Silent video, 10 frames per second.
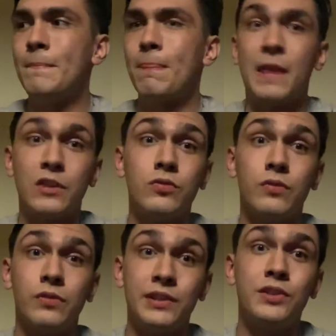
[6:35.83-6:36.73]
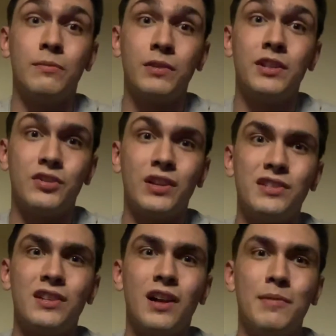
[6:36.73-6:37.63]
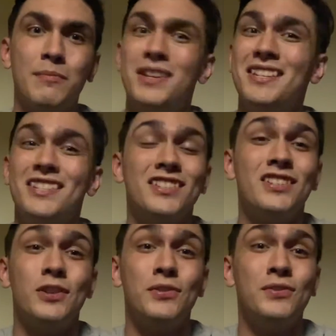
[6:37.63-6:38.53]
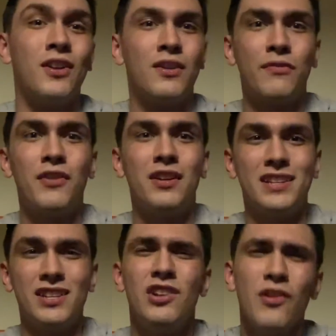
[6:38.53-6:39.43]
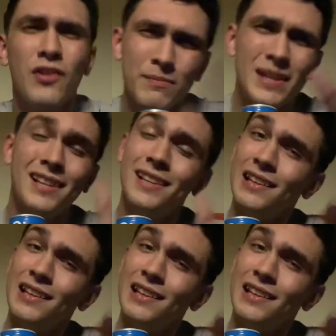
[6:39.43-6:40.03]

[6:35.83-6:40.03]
like truly, so I'm gonna try stopping, but it's just too darn funny, you know what I mean?